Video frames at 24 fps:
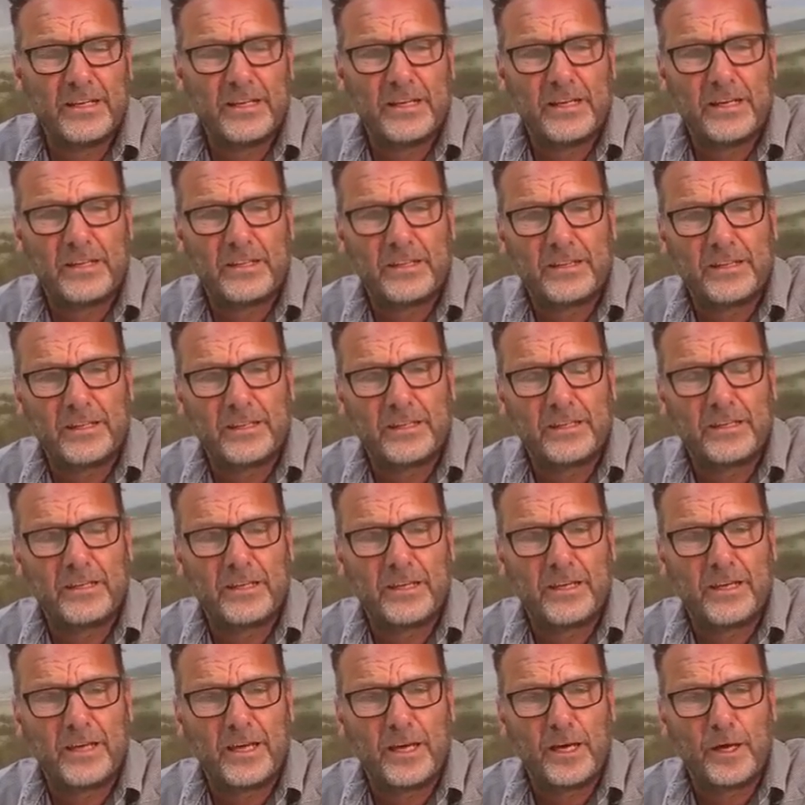I
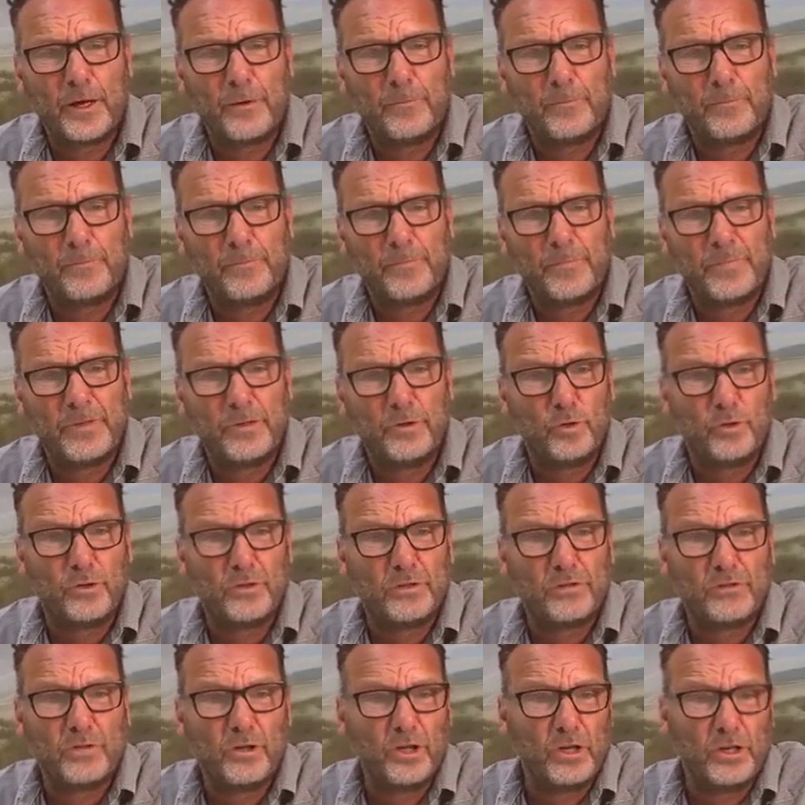think you
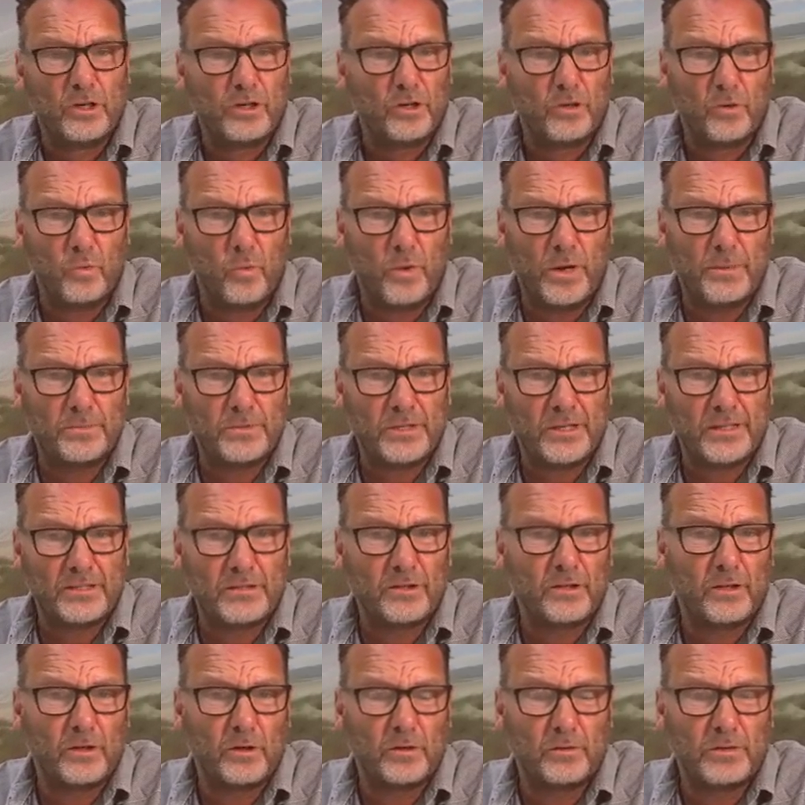can look at websites,
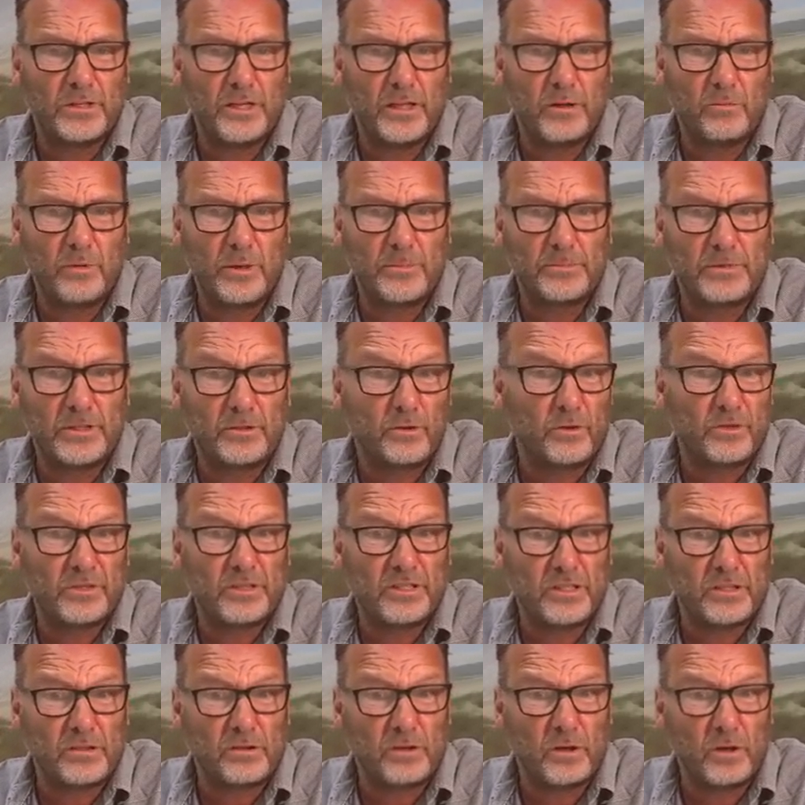other hotel websites, or a
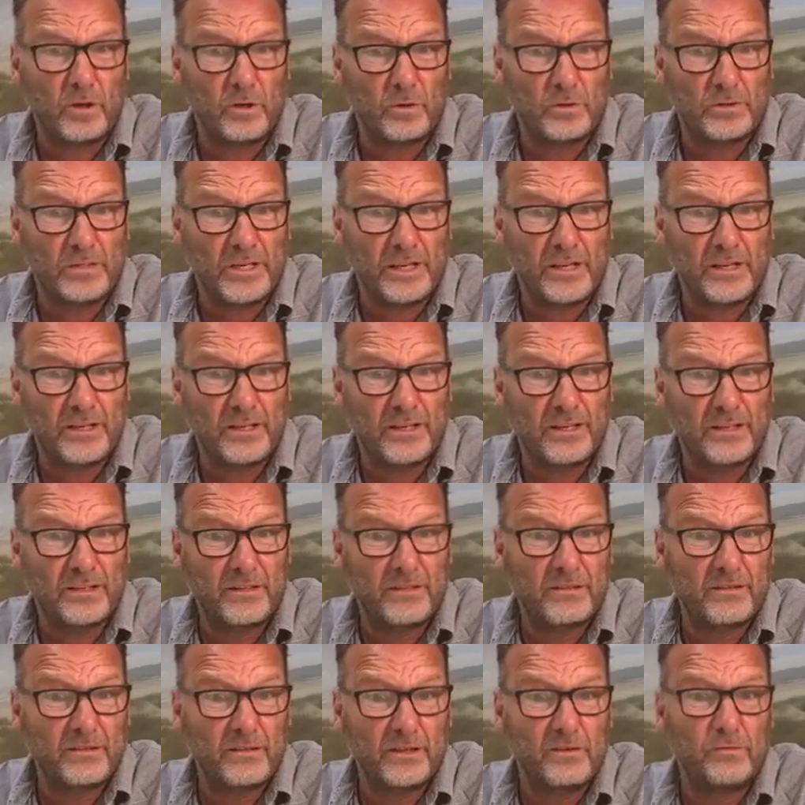sister hotel,
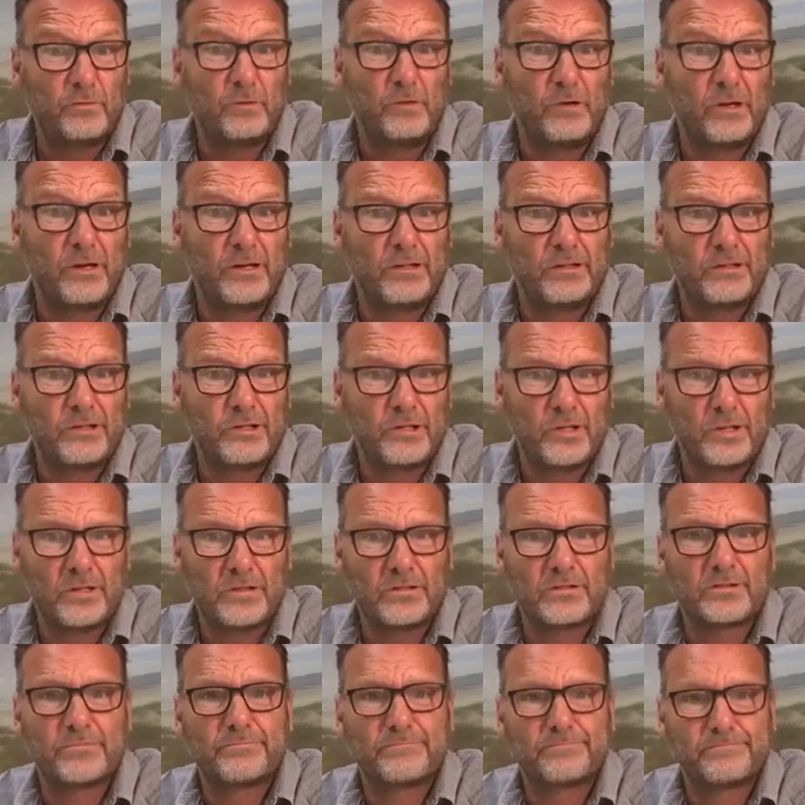and if you like their
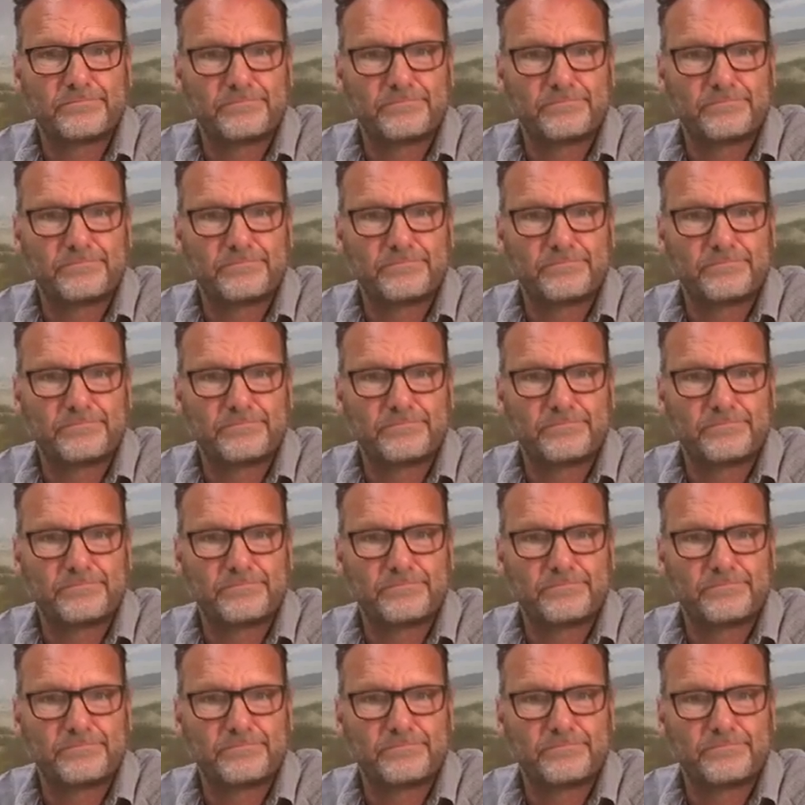shots,